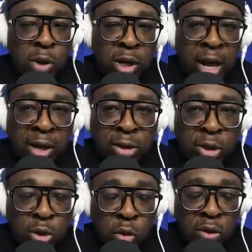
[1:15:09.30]
were like
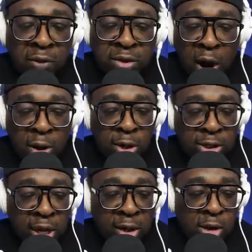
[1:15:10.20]
Stone Love's
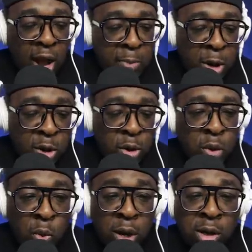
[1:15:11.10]
artist at a time, or you were the
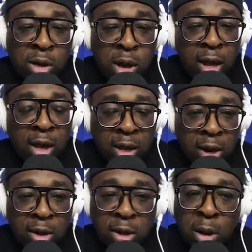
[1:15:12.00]
one taking
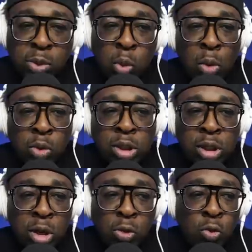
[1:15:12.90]
care of the dubs. What was
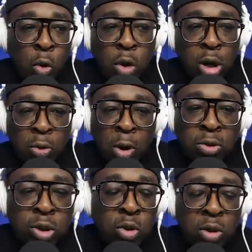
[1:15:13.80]
your role
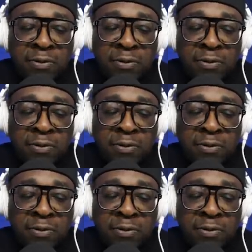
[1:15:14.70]
around Stone